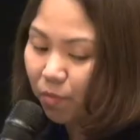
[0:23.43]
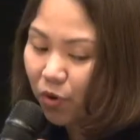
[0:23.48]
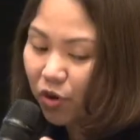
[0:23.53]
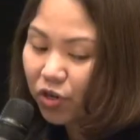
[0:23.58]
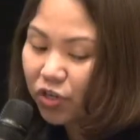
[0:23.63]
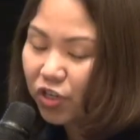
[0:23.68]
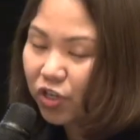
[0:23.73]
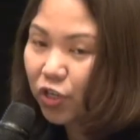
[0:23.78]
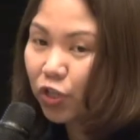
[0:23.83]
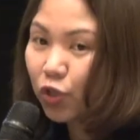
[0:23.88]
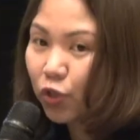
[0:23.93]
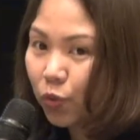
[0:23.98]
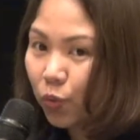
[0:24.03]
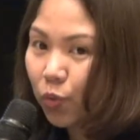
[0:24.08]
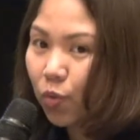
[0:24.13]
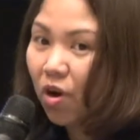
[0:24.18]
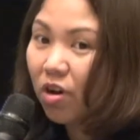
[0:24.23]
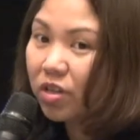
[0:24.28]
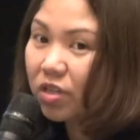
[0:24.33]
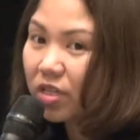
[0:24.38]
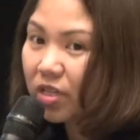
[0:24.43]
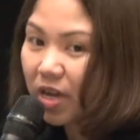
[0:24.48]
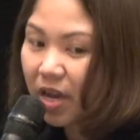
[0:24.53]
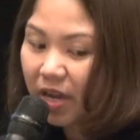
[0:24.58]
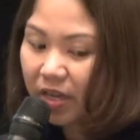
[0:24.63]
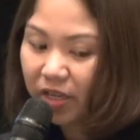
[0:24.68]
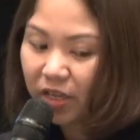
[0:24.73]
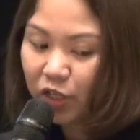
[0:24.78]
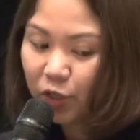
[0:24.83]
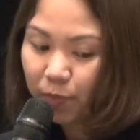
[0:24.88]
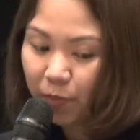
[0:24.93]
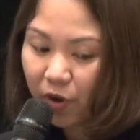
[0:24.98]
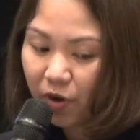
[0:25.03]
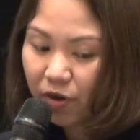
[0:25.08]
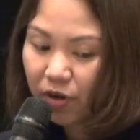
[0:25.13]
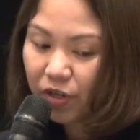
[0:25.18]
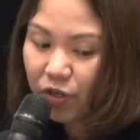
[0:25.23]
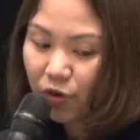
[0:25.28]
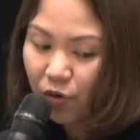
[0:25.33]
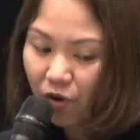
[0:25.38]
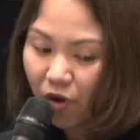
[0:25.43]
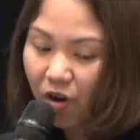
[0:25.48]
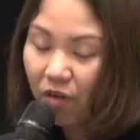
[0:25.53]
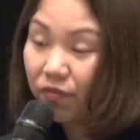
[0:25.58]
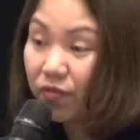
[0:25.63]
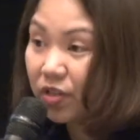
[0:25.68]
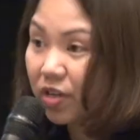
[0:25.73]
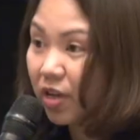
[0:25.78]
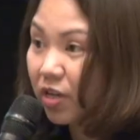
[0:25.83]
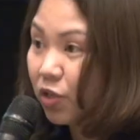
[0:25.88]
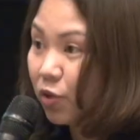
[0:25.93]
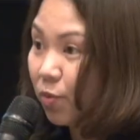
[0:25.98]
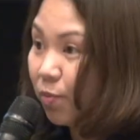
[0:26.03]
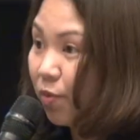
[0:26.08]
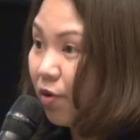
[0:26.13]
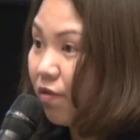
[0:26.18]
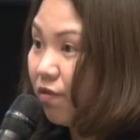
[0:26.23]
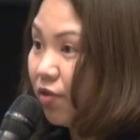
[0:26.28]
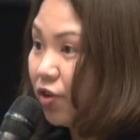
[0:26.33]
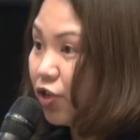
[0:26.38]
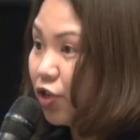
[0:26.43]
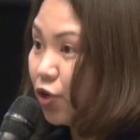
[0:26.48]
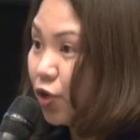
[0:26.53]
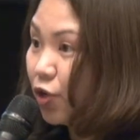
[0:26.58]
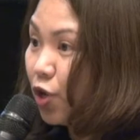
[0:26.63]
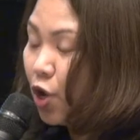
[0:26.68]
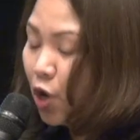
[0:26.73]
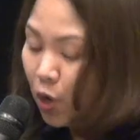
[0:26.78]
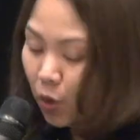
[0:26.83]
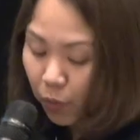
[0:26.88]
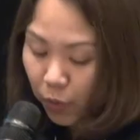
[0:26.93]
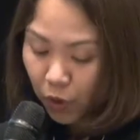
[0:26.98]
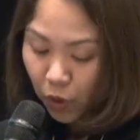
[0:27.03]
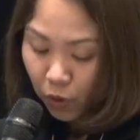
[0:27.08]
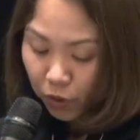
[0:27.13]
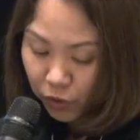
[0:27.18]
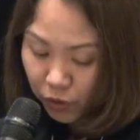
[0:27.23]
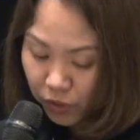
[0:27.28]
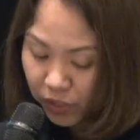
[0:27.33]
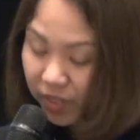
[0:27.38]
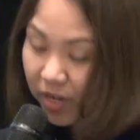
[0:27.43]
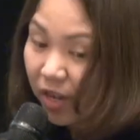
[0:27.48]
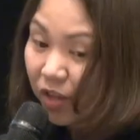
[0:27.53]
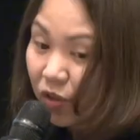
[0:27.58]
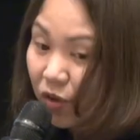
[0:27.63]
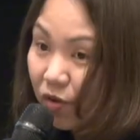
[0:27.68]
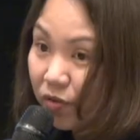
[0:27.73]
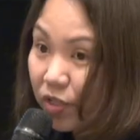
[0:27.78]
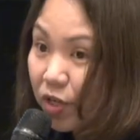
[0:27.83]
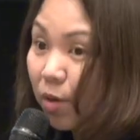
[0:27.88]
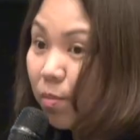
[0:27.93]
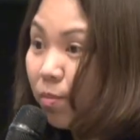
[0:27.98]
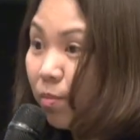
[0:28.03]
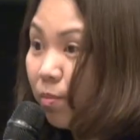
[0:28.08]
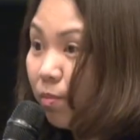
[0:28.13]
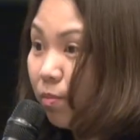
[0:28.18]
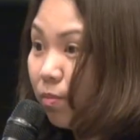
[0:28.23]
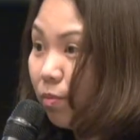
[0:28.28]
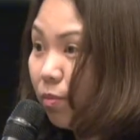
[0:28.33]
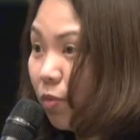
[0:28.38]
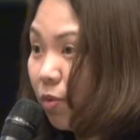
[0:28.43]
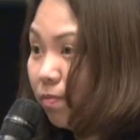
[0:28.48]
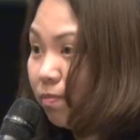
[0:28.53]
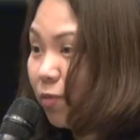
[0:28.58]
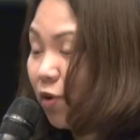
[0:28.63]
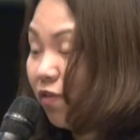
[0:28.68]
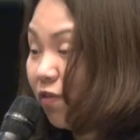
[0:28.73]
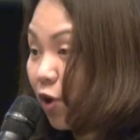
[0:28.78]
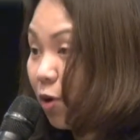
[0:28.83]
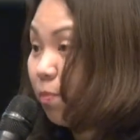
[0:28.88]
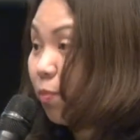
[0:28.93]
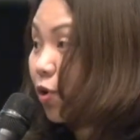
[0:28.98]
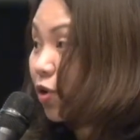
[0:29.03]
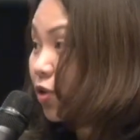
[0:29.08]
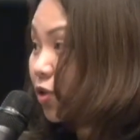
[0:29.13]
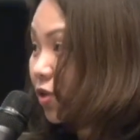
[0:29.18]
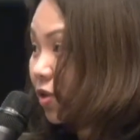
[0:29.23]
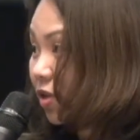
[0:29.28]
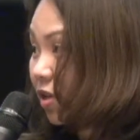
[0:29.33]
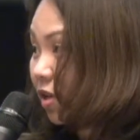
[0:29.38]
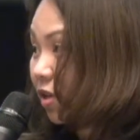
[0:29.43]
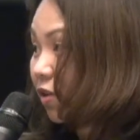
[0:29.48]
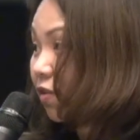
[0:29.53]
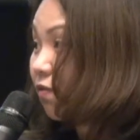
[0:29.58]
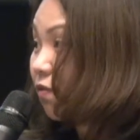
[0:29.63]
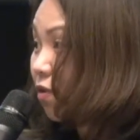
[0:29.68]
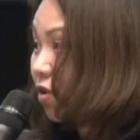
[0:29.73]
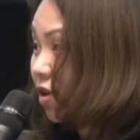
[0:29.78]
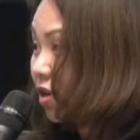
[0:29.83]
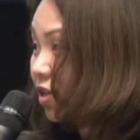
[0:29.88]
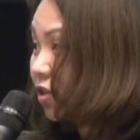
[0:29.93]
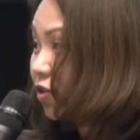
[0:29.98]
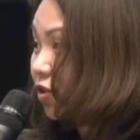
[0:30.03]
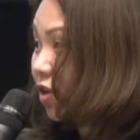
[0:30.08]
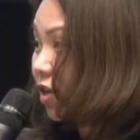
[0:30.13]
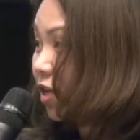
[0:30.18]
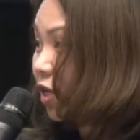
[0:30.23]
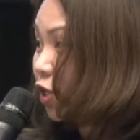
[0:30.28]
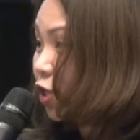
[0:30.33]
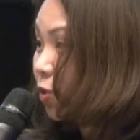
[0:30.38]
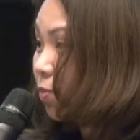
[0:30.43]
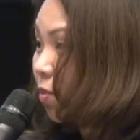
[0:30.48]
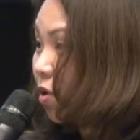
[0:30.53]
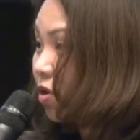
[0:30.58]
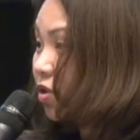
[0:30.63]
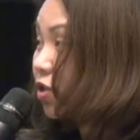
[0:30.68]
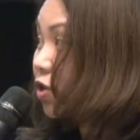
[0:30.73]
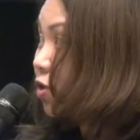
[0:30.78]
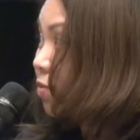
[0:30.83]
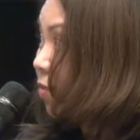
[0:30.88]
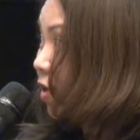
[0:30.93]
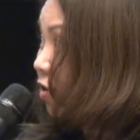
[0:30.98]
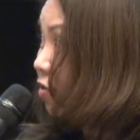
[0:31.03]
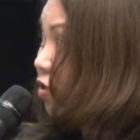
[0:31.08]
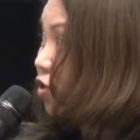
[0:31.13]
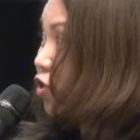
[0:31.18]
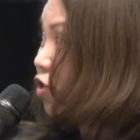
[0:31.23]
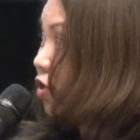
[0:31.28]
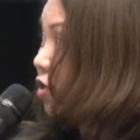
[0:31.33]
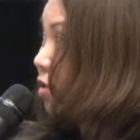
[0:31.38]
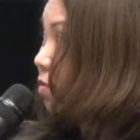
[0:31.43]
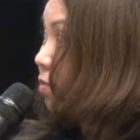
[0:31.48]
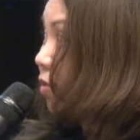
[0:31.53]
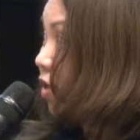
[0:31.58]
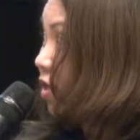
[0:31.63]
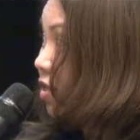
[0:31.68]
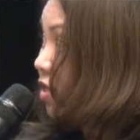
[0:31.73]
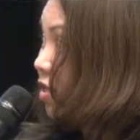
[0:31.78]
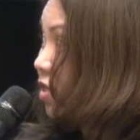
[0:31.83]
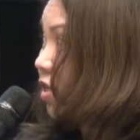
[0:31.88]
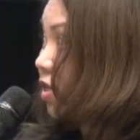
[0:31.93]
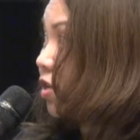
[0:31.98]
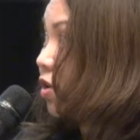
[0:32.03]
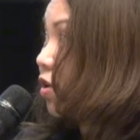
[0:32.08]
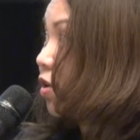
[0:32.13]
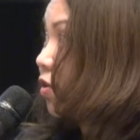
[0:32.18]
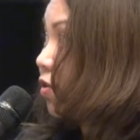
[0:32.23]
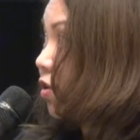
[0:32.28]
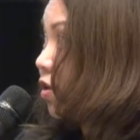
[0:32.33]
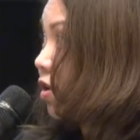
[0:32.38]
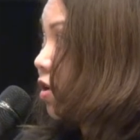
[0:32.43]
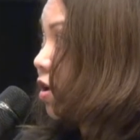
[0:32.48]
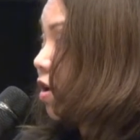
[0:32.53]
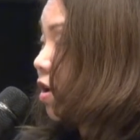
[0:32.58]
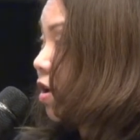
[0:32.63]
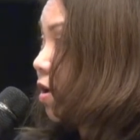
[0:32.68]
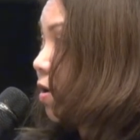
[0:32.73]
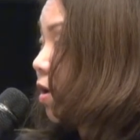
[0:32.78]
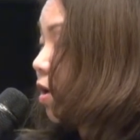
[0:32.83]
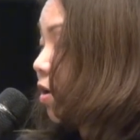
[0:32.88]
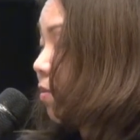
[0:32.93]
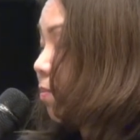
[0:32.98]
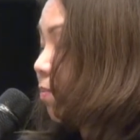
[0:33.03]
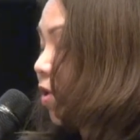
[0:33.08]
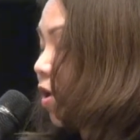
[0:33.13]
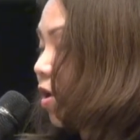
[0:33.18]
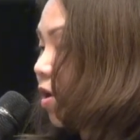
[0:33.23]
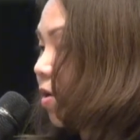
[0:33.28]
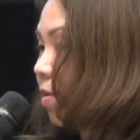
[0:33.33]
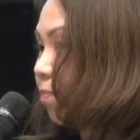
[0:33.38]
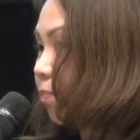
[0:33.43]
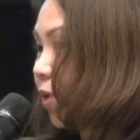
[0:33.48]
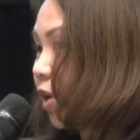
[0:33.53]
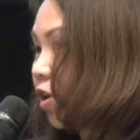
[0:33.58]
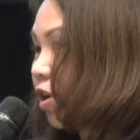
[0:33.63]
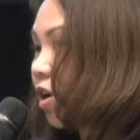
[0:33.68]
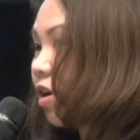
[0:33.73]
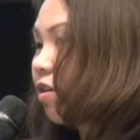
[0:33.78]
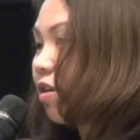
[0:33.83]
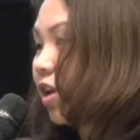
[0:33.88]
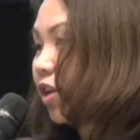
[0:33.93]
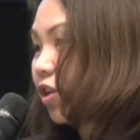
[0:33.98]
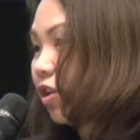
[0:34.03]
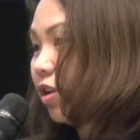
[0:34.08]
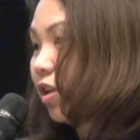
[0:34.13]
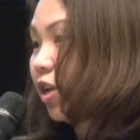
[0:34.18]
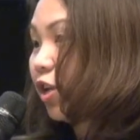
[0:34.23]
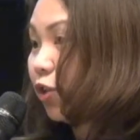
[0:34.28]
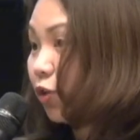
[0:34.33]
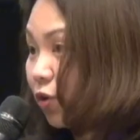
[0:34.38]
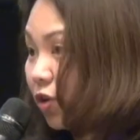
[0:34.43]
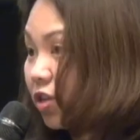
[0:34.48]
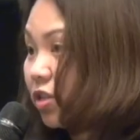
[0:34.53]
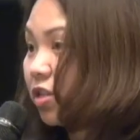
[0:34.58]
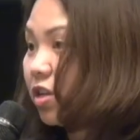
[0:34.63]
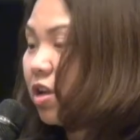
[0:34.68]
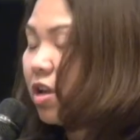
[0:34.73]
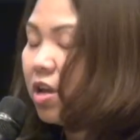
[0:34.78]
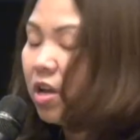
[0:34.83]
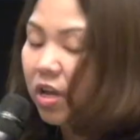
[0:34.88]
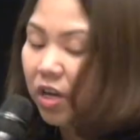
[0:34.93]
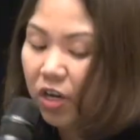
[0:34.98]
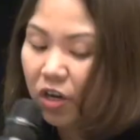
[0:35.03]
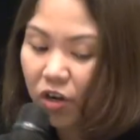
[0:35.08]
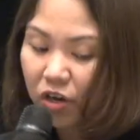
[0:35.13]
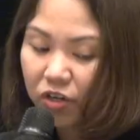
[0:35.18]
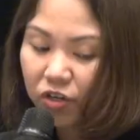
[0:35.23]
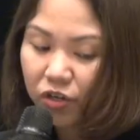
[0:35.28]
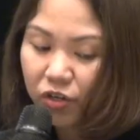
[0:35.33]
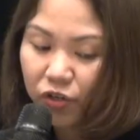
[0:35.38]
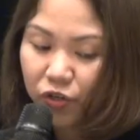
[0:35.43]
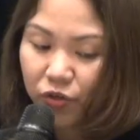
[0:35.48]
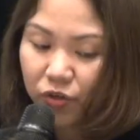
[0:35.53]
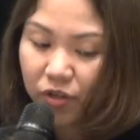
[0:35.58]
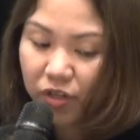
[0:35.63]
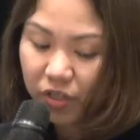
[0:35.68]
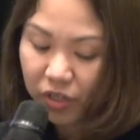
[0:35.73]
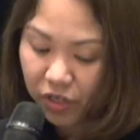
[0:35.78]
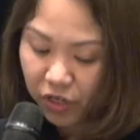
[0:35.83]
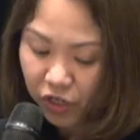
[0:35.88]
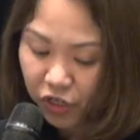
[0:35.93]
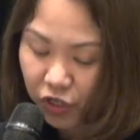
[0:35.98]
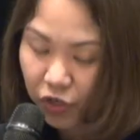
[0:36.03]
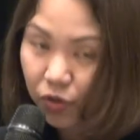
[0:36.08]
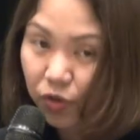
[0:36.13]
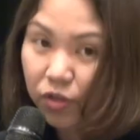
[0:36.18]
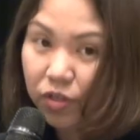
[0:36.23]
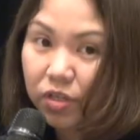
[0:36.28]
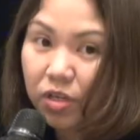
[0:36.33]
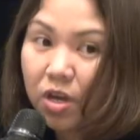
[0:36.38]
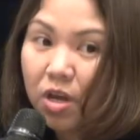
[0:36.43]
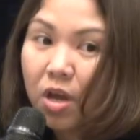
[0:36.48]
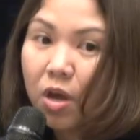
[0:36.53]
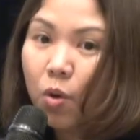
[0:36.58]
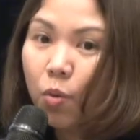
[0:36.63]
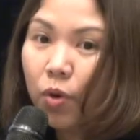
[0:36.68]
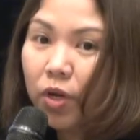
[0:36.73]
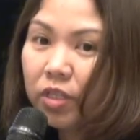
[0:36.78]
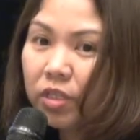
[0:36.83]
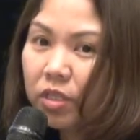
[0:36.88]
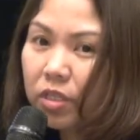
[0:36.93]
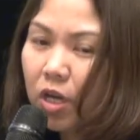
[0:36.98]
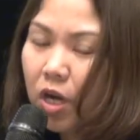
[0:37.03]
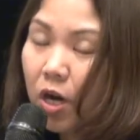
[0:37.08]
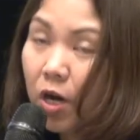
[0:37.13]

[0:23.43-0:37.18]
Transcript: merged into on-site experience or off-site supervision. We also send some of our personnel in foreign training sponsored by regional bodies and other peer regulators in other jurisdictions. What